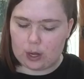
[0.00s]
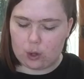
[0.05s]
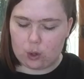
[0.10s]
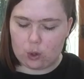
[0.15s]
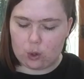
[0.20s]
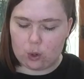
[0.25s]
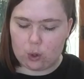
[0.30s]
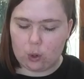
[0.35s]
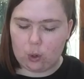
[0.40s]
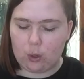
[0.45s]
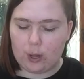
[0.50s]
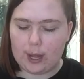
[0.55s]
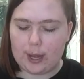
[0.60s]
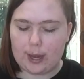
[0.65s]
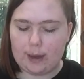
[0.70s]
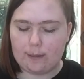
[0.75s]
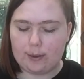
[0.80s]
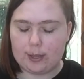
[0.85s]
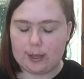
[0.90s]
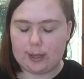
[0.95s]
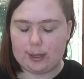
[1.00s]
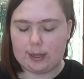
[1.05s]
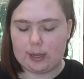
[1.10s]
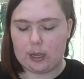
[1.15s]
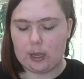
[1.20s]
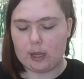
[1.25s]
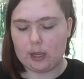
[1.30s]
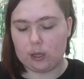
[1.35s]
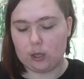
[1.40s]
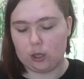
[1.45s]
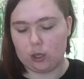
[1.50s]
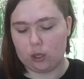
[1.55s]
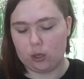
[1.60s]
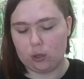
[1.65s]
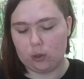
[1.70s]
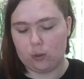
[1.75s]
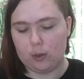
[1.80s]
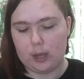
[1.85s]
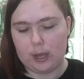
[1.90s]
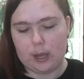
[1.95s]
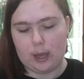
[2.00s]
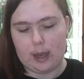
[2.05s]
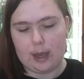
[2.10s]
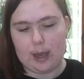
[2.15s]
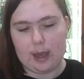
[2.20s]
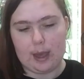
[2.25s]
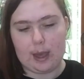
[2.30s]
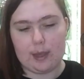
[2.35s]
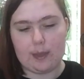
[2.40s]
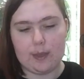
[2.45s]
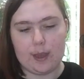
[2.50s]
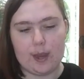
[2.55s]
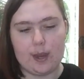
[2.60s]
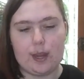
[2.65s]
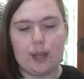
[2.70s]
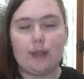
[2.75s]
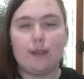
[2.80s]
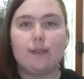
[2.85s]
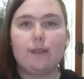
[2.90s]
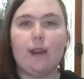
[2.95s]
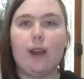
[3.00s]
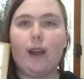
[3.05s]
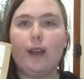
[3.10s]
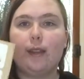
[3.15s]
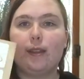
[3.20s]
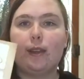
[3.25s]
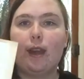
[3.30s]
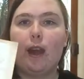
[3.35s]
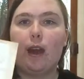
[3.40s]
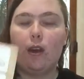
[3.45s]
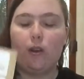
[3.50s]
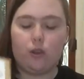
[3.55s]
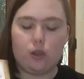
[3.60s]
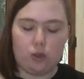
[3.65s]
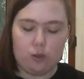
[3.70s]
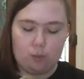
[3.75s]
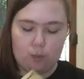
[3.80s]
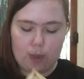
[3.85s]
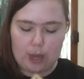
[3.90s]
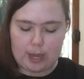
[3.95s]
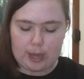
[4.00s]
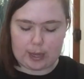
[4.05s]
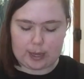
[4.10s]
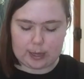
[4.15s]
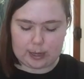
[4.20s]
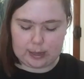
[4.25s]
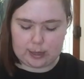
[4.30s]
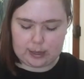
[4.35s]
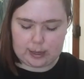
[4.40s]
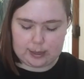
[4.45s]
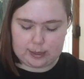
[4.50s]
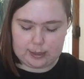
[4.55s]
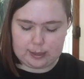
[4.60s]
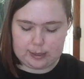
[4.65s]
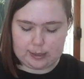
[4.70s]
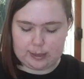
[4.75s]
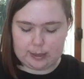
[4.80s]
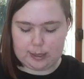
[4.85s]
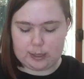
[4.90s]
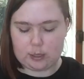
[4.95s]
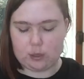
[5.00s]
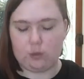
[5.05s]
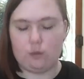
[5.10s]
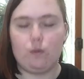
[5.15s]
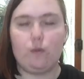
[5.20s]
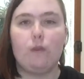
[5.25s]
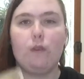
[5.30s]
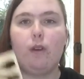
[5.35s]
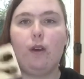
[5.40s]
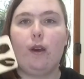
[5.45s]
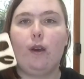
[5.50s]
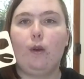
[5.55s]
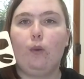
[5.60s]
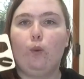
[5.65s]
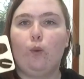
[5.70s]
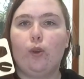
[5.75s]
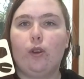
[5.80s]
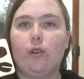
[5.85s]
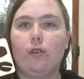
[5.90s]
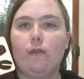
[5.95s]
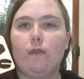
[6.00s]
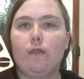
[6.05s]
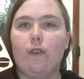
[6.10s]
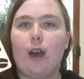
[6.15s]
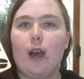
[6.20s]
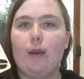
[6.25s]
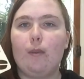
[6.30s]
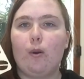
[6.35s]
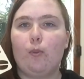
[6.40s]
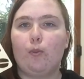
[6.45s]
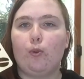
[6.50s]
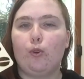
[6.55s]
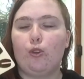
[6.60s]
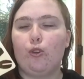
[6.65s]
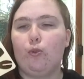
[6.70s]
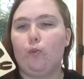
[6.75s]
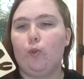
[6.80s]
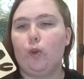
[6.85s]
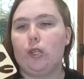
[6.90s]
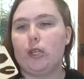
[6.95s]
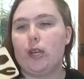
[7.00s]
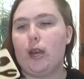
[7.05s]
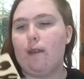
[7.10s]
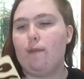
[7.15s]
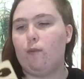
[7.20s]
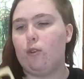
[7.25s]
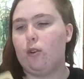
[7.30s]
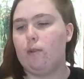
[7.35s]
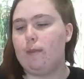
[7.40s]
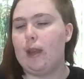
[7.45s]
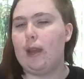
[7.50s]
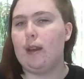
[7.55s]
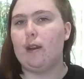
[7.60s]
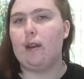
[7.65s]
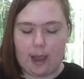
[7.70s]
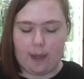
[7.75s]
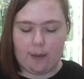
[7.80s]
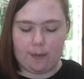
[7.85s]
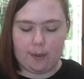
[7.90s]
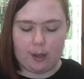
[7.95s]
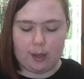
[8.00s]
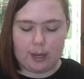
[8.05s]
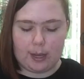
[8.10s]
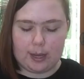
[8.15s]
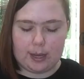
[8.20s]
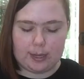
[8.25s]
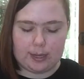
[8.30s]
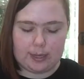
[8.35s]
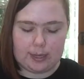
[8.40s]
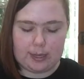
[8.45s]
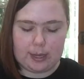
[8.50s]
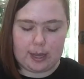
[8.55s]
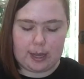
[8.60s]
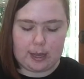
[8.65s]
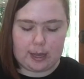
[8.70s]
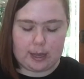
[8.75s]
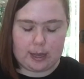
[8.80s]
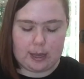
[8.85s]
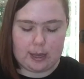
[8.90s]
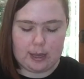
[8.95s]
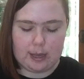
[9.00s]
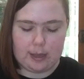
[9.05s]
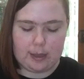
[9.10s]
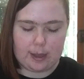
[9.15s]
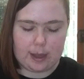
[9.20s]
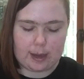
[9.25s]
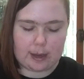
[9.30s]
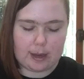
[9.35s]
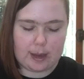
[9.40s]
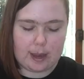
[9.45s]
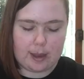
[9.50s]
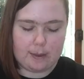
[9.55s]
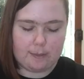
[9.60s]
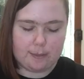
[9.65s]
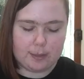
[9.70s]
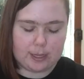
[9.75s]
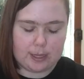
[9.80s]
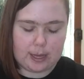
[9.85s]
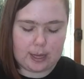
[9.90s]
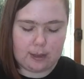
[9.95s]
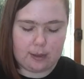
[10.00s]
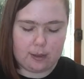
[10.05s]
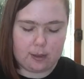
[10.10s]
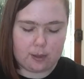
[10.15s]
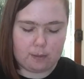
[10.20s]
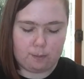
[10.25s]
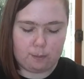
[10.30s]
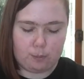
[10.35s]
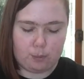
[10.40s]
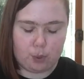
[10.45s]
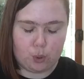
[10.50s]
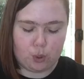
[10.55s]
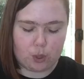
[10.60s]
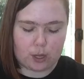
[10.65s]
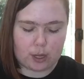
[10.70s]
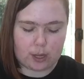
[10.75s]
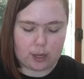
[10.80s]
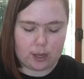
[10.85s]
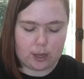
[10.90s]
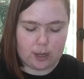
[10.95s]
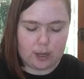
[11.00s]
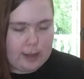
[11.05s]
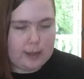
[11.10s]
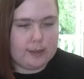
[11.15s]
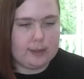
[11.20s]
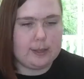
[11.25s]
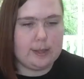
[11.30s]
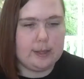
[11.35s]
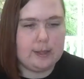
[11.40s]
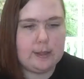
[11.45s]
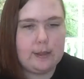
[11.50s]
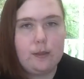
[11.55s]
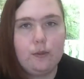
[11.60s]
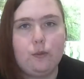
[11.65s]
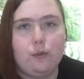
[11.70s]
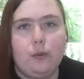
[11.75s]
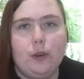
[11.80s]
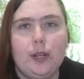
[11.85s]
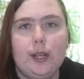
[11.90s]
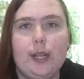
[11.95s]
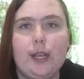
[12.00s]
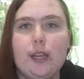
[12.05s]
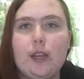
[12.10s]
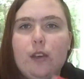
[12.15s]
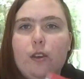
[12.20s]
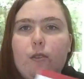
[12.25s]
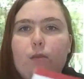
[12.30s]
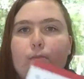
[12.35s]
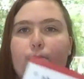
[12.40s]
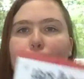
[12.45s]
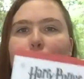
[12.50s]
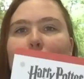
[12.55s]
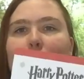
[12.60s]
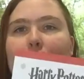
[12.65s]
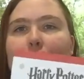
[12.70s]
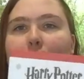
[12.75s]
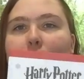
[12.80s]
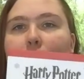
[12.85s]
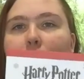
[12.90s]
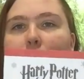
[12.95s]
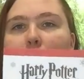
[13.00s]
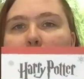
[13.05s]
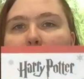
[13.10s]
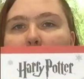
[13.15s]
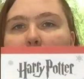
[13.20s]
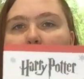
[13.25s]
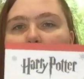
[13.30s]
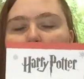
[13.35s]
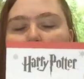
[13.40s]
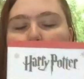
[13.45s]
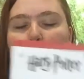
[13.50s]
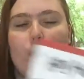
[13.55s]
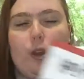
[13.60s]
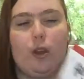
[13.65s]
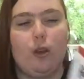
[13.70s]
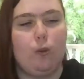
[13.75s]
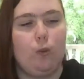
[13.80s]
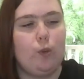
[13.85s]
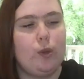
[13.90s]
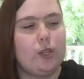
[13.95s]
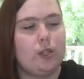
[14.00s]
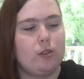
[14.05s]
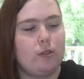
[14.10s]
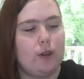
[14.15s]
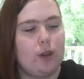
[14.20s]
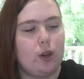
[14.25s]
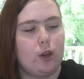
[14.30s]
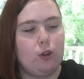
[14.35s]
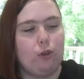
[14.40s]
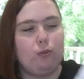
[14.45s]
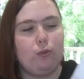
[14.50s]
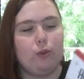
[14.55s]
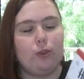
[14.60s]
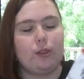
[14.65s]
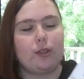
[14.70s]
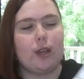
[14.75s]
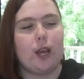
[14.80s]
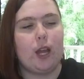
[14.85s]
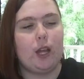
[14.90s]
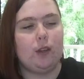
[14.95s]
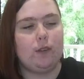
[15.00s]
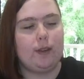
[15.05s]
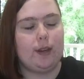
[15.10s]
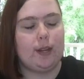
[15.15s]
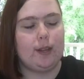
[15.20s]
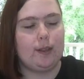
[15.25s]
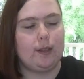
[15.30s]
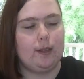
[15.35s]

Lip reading: Hall and everything that you can do. And then inside is how you make, there's this little wooden firebolt broom, which I've already made. And the last thing that comes in this book is this really cute mini Harry Potter Winter at Hogwarts colouring